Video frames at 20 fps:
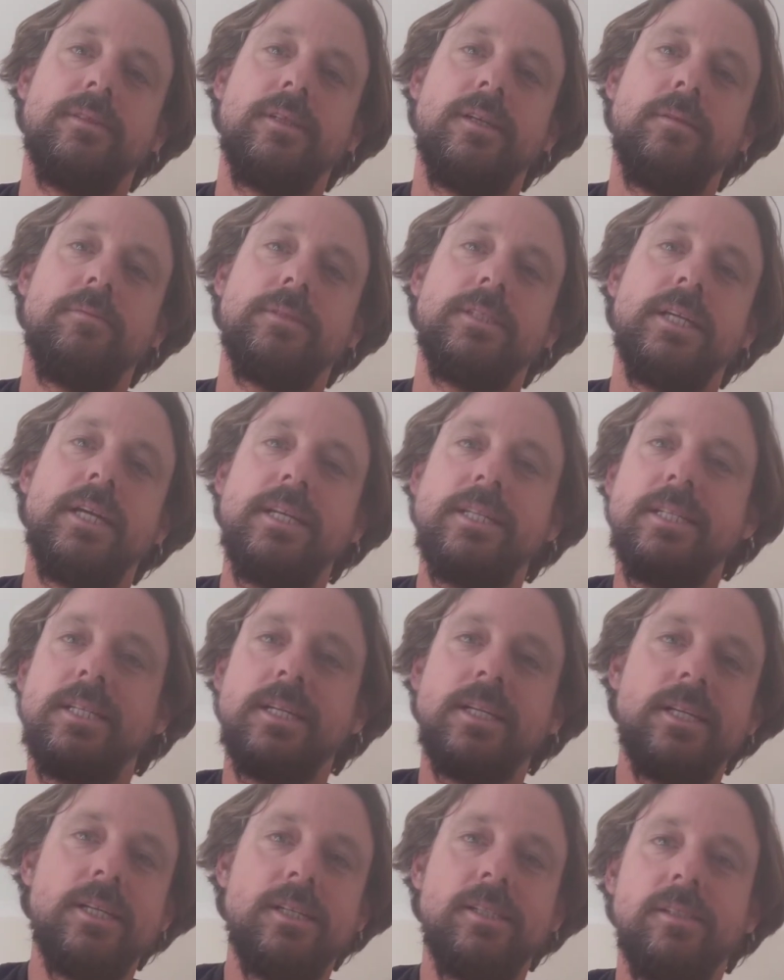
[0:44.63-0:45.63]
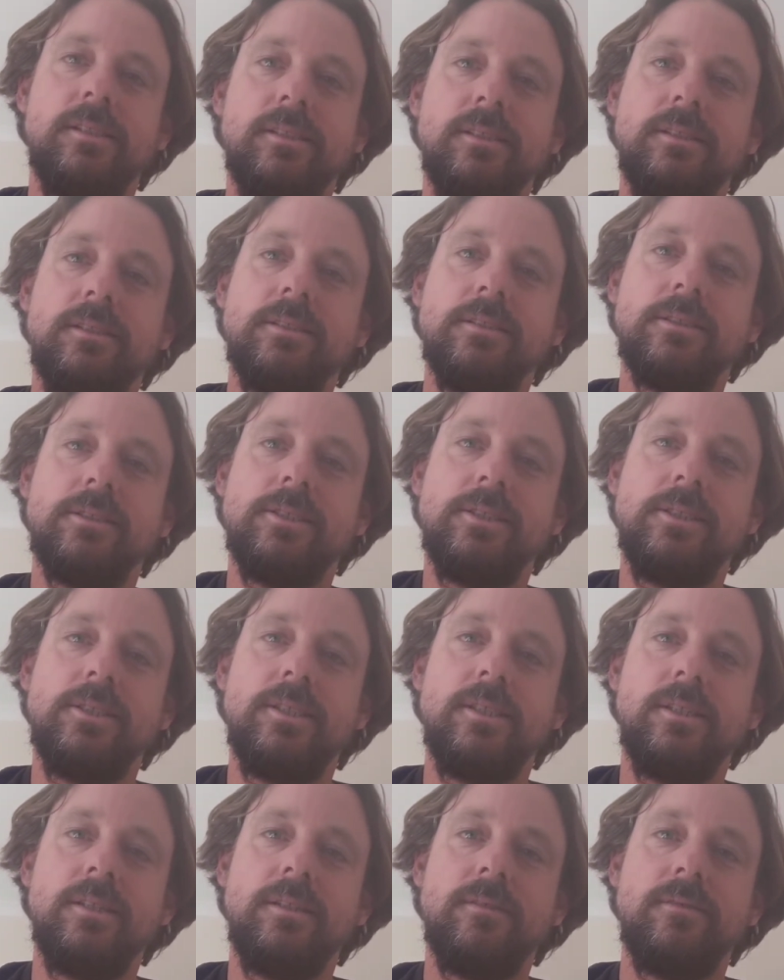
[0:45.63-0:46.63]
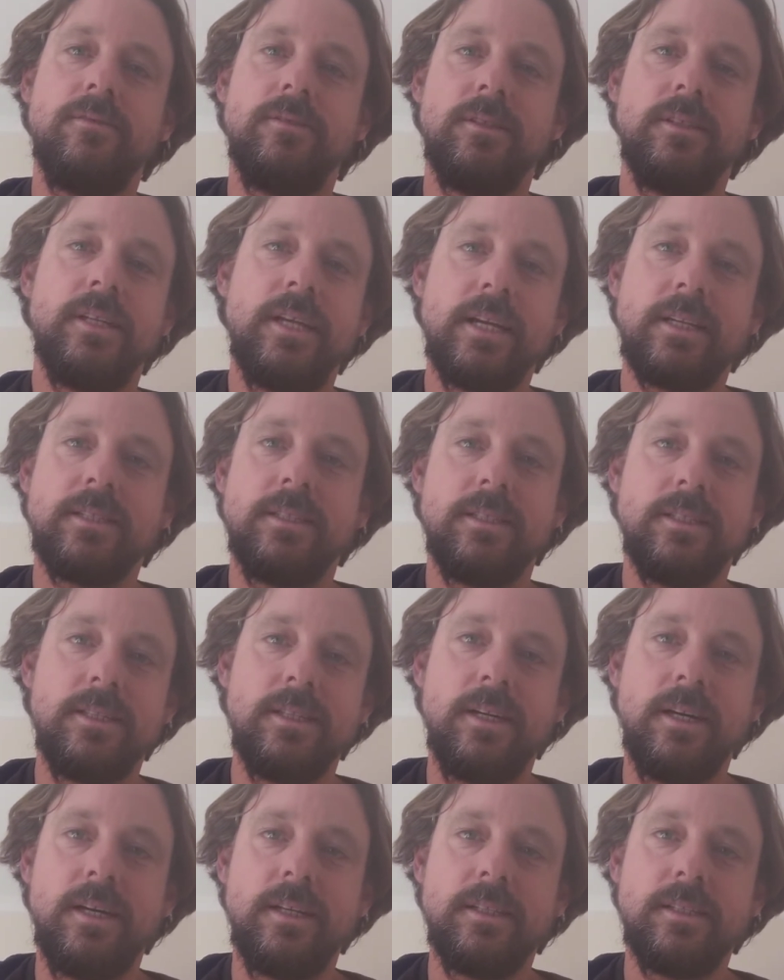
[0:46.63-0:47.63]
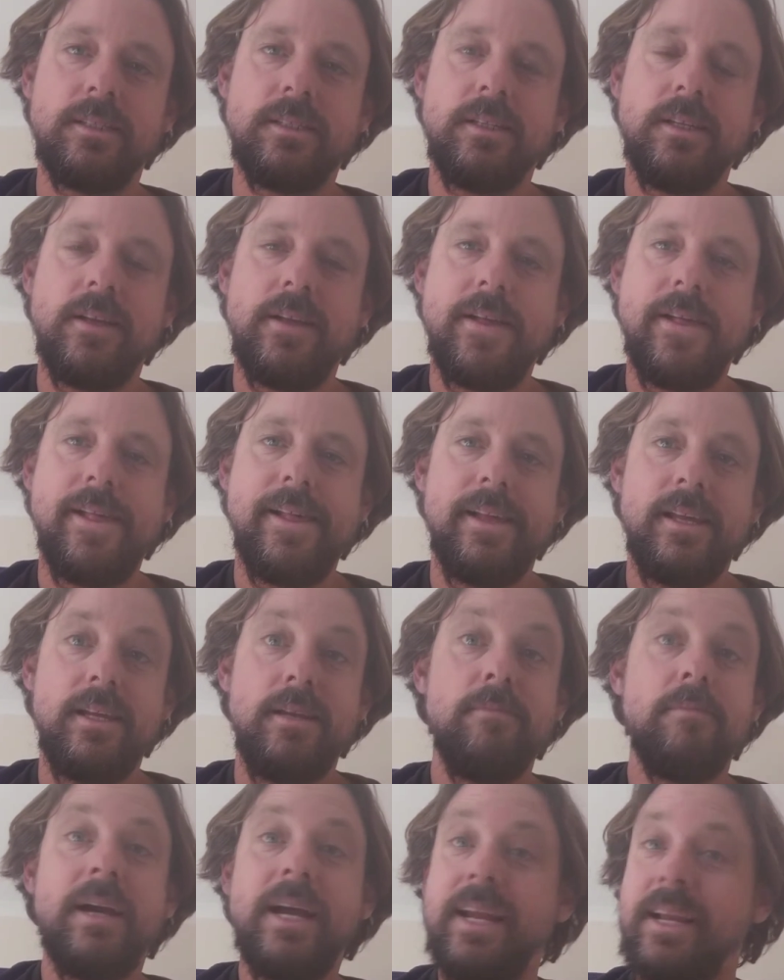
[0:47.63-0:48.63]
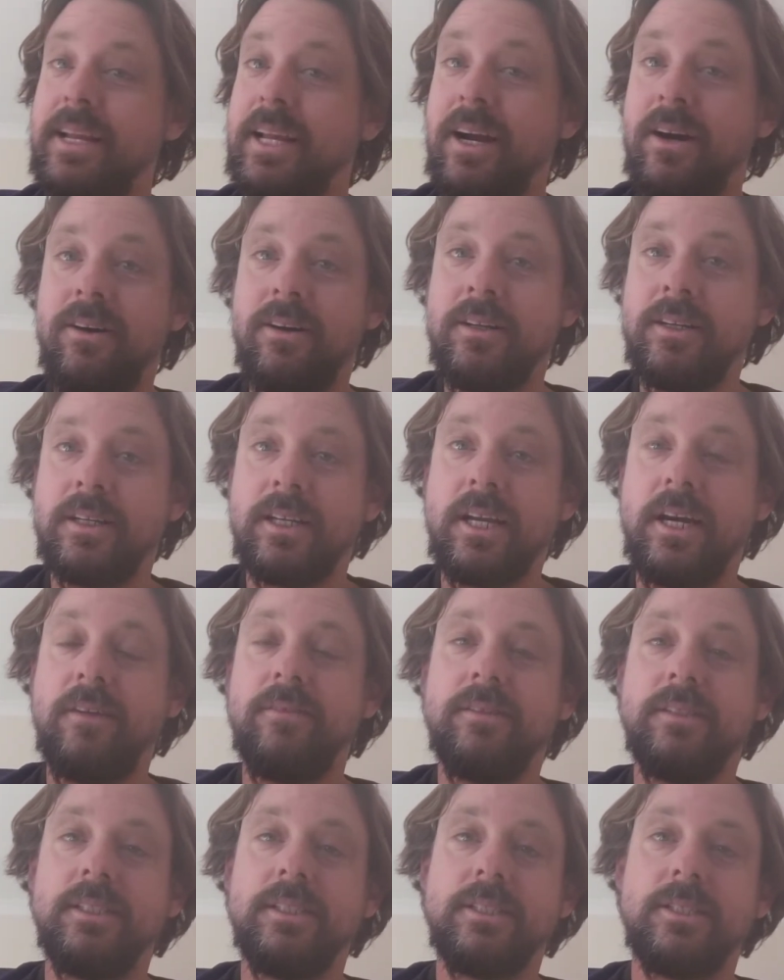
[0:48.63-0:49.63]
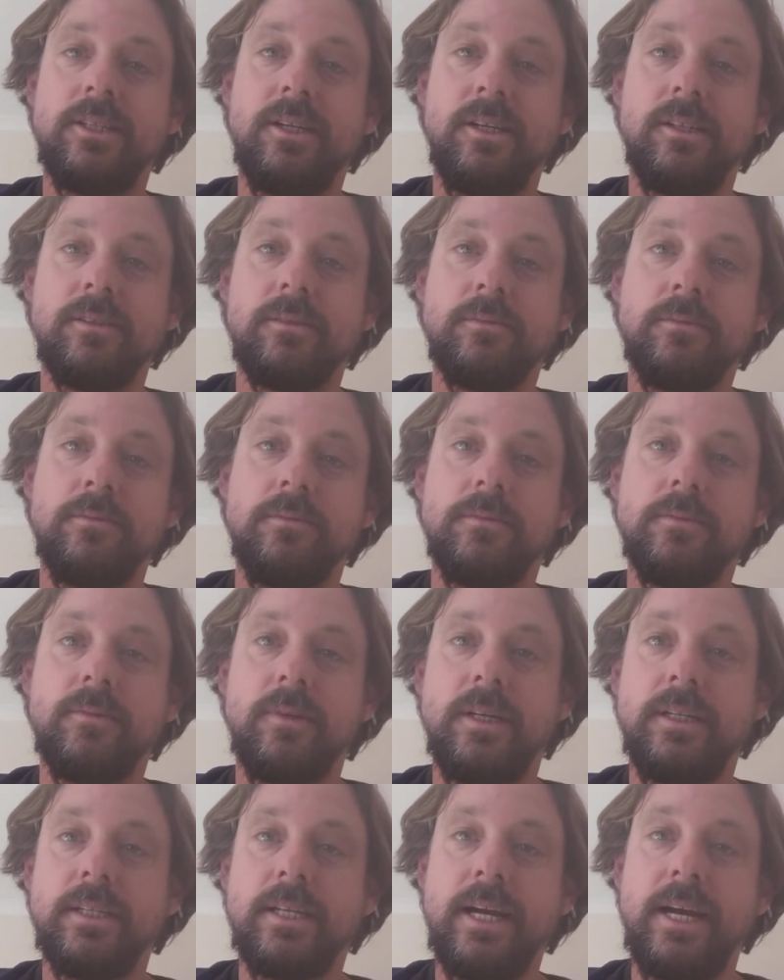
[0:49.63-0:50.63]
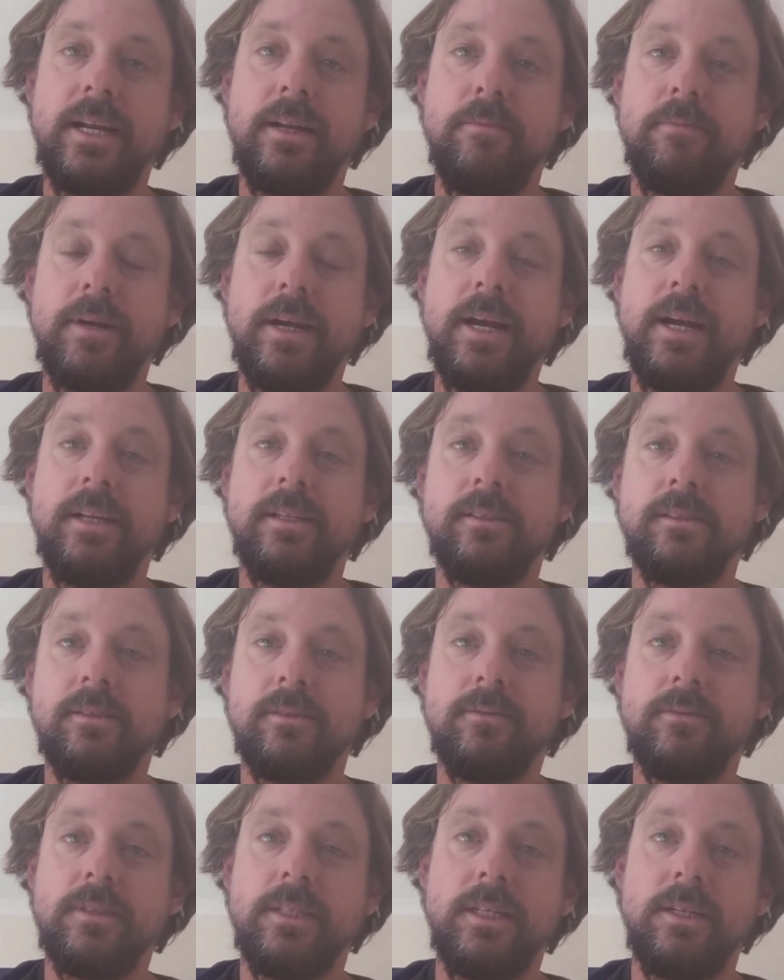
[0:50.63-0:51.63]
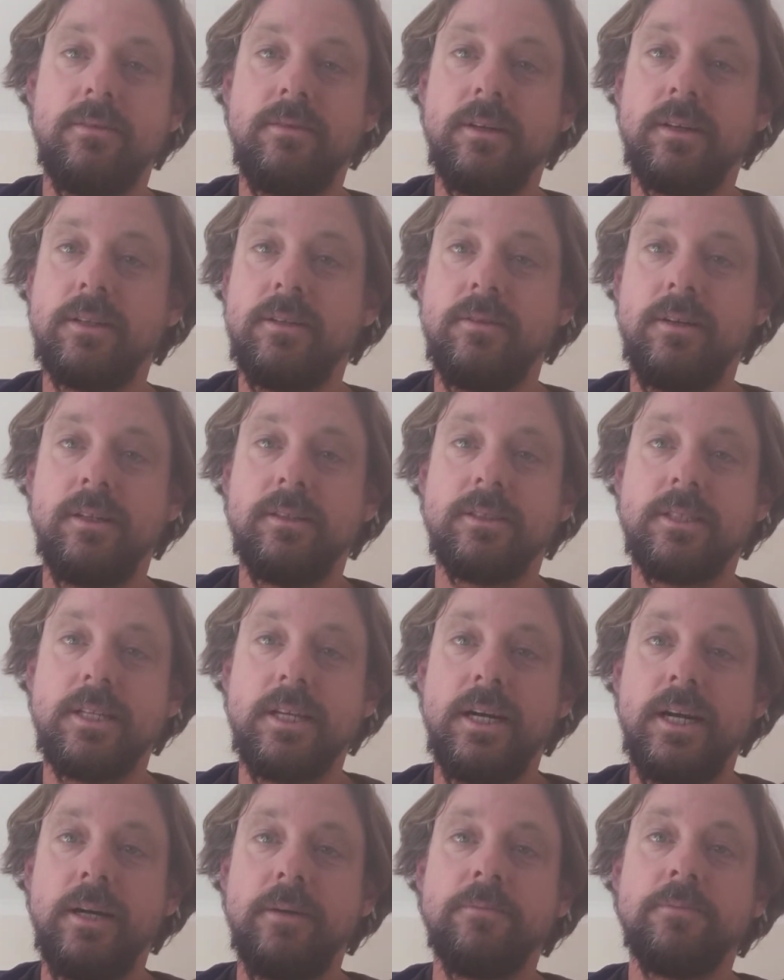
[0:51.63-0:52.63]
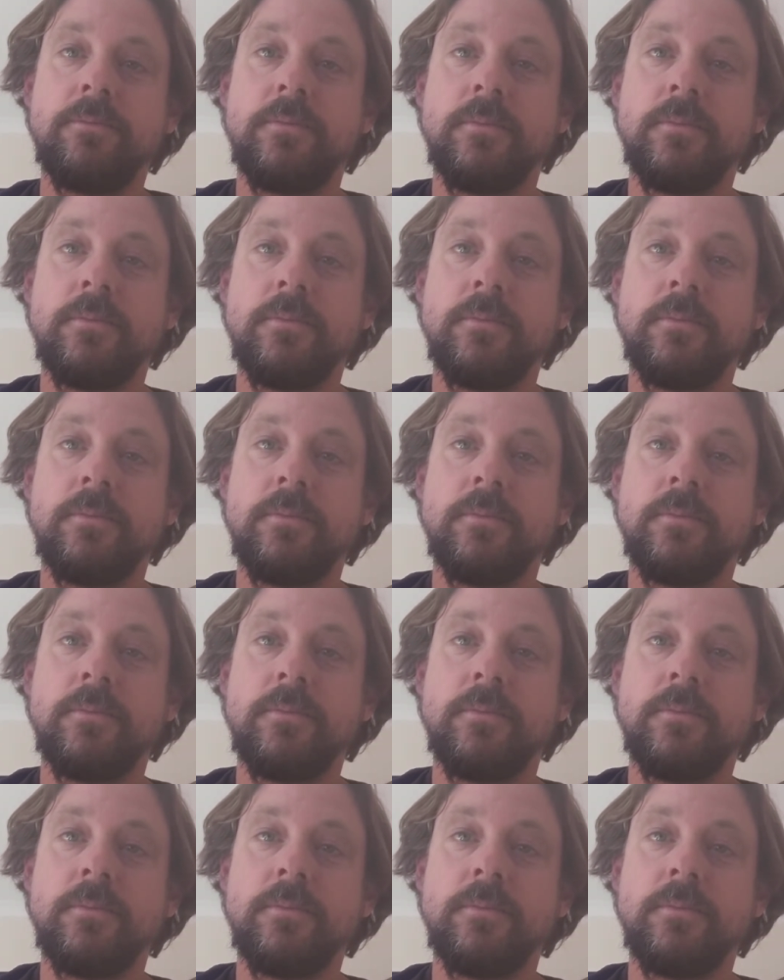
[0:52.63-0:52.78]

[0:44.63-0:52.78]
I'm teaching it to you for an exercise. You may go on and cover this song one day in a band when you're a rock and roll star.